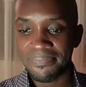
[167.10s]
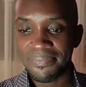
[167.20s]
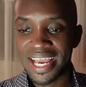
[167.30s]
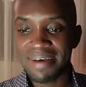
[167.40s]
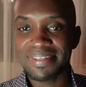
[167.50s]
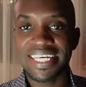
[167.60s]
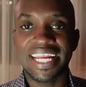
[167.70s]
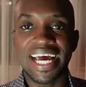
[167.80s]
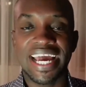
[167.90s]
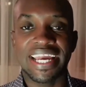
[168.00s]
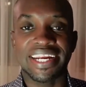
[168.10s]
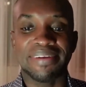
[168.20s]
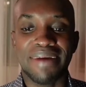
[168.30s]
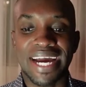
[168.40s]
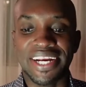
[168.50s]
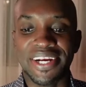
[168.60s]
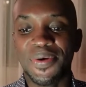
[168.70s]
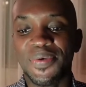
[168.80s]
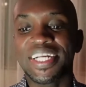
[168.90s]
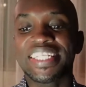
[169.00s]
I'm saying hi and bye.
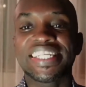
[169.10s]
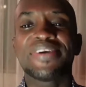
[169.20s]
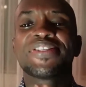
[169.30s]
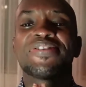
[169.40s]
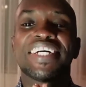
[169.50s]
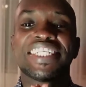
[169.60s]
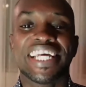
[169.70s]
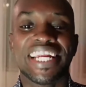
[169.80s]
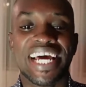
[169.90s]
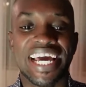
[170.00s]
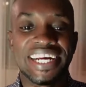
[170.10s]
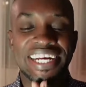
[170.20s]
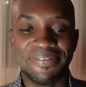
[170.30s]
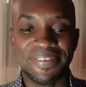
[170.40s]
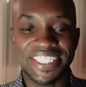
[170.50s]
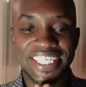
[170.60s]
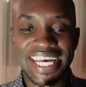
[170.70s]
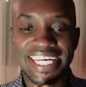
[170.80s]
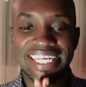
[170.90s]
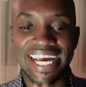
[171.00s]
No worries. Thank you so much, Nana. I really appreciate
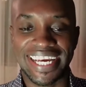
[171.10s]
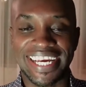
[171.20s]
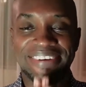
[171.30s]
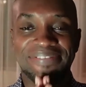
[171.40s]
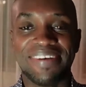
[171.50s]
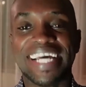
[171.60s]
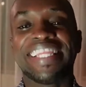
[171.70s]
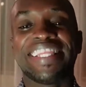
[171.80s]
that. Hi and bye.